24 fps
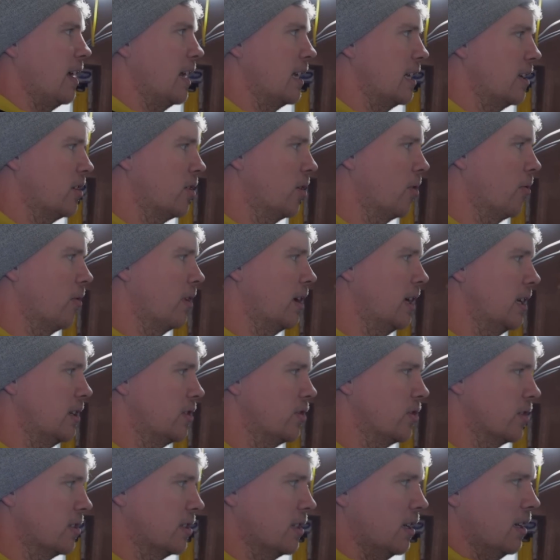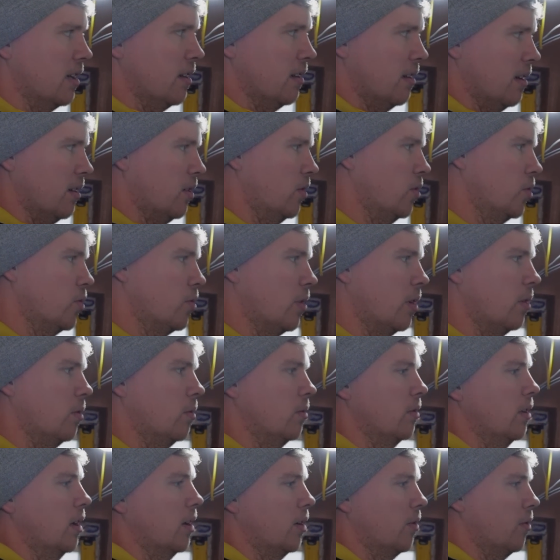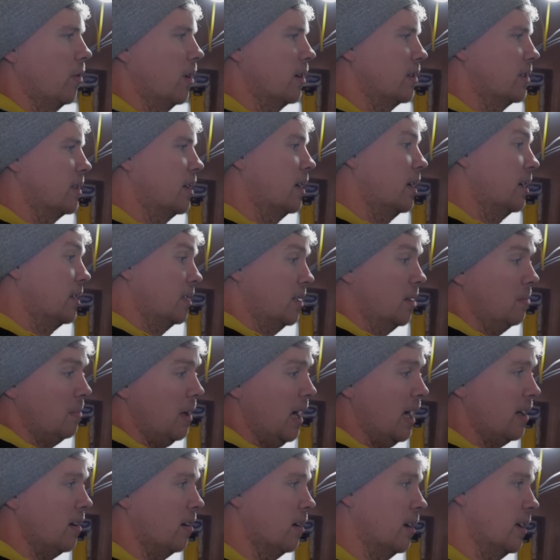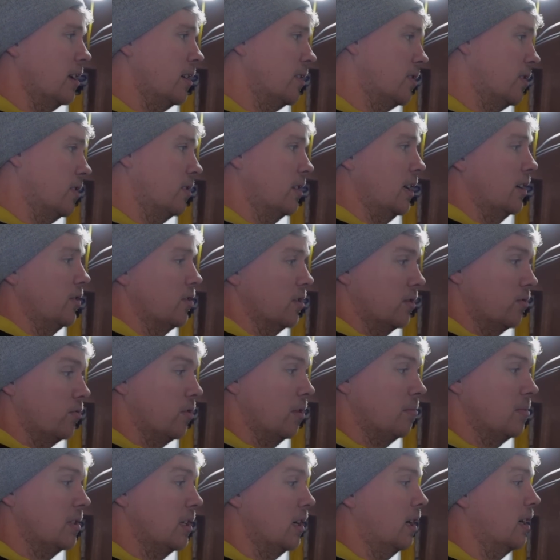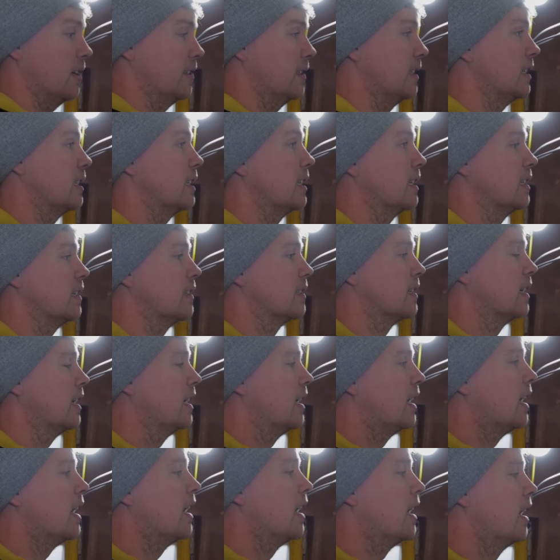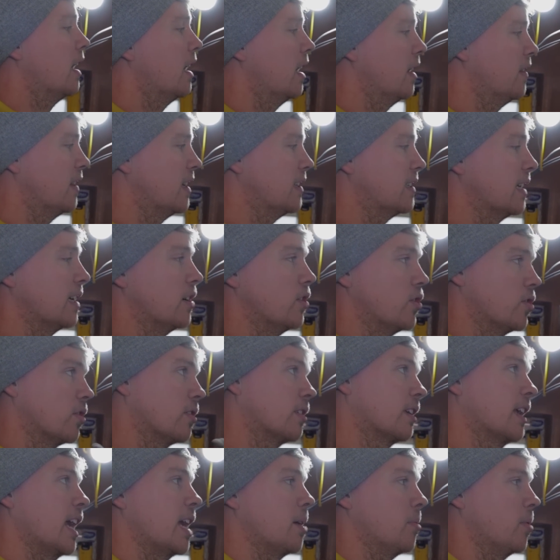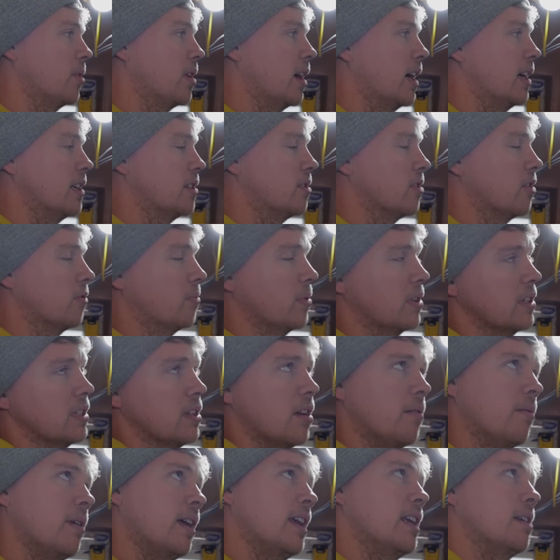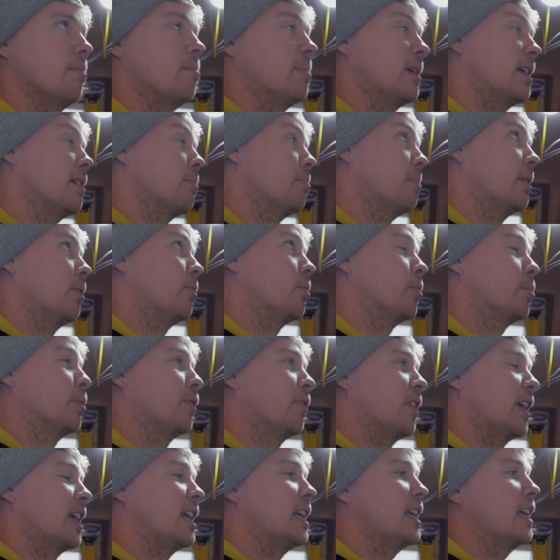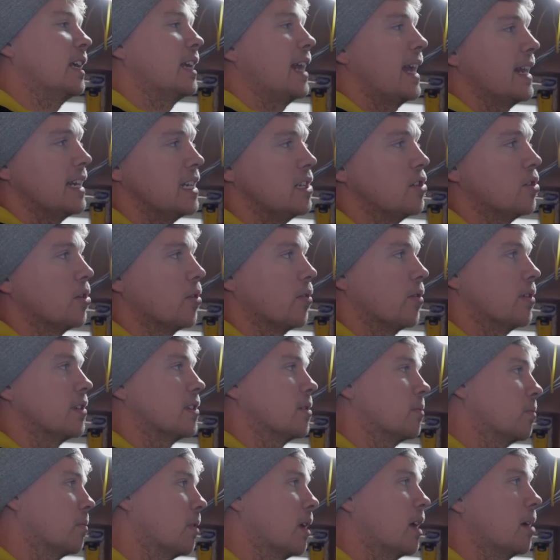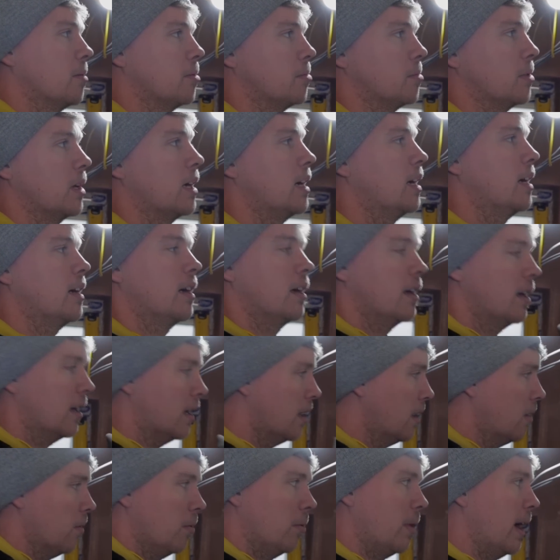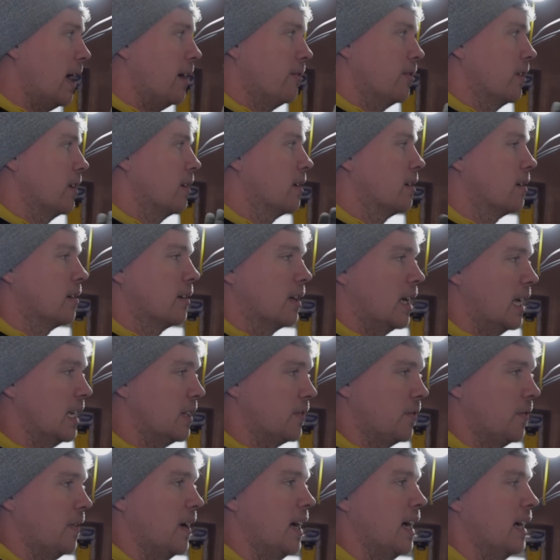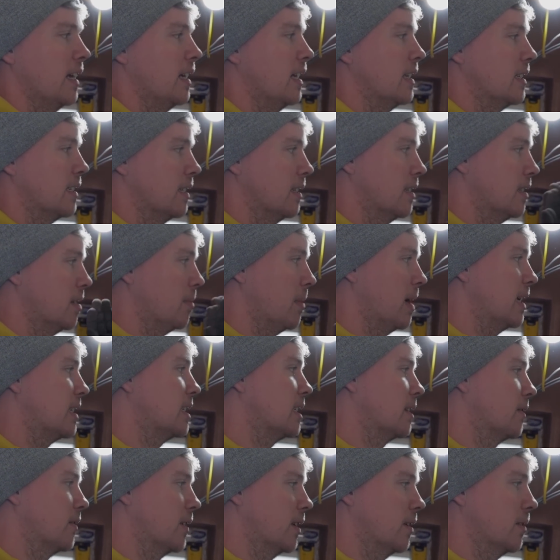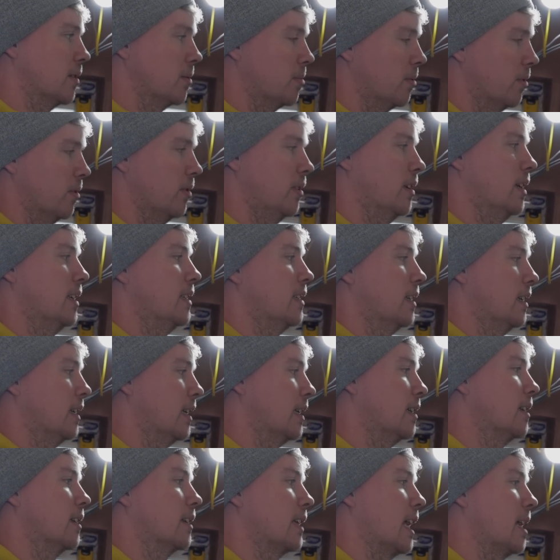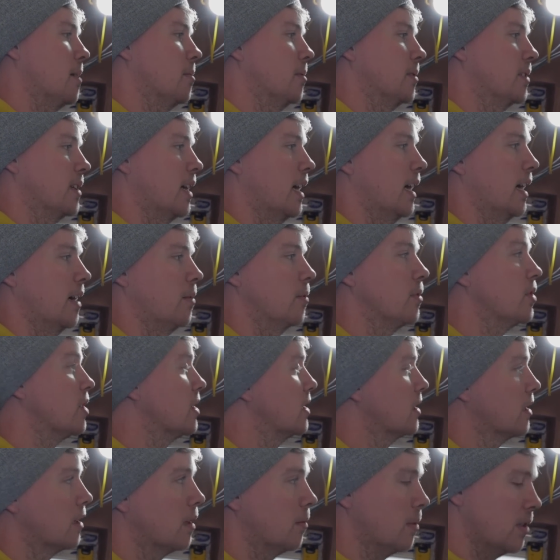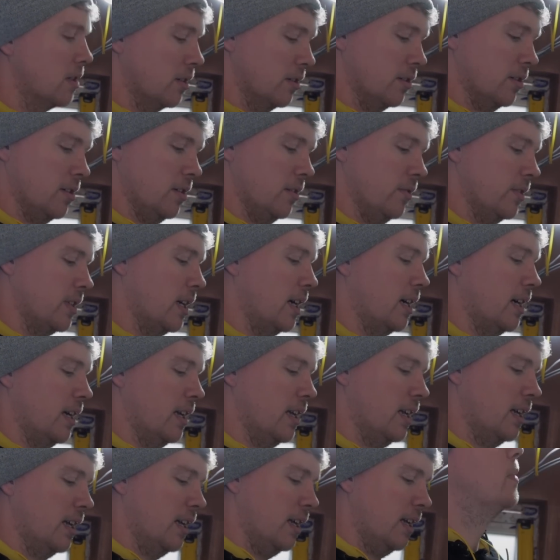any current, it's just a control across, to my knowledge, that just trips the RCDs. And they say you shouldn't cable tie stuff because of build up of heat and eddy currents and blah blah blah. Whatever, it's fine. It's in a domestic fuse board. It's a little cable tie, which isn't going to be done too tight.